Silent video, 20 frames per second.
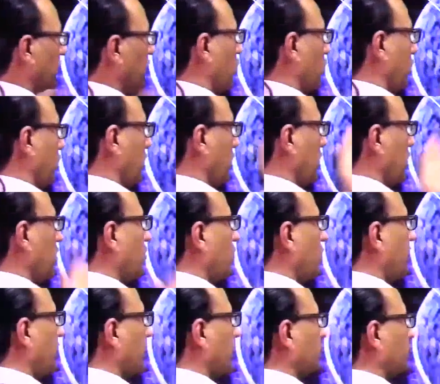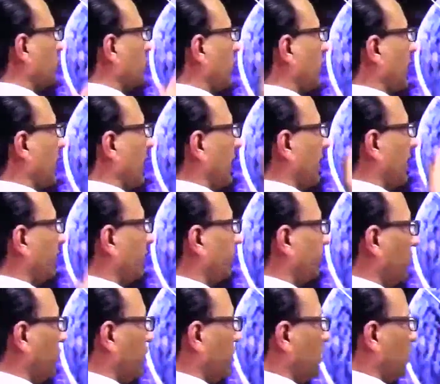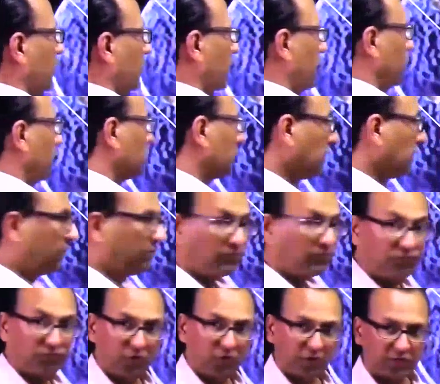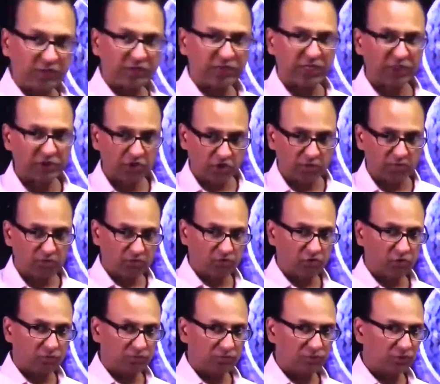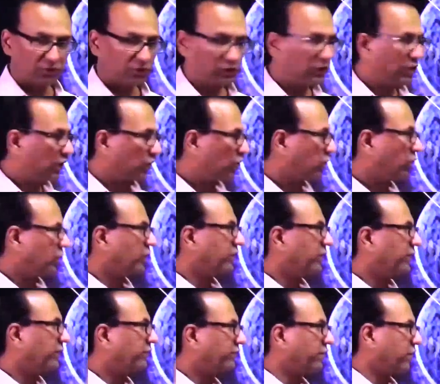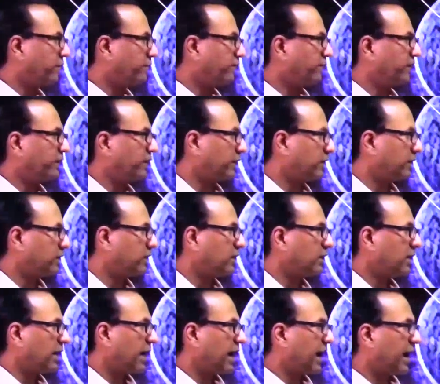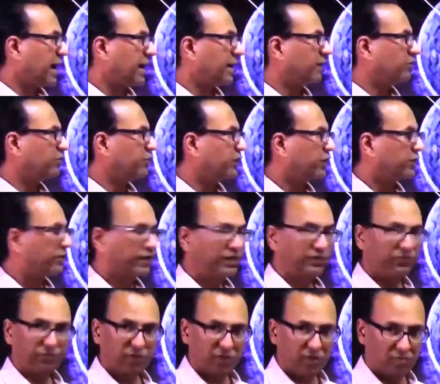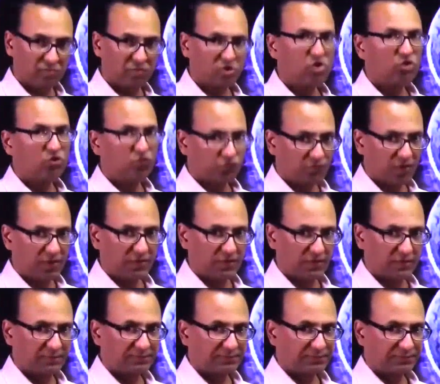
Within the nucleus you will have some 46 chromosomes, 23 from mother and 23 from father.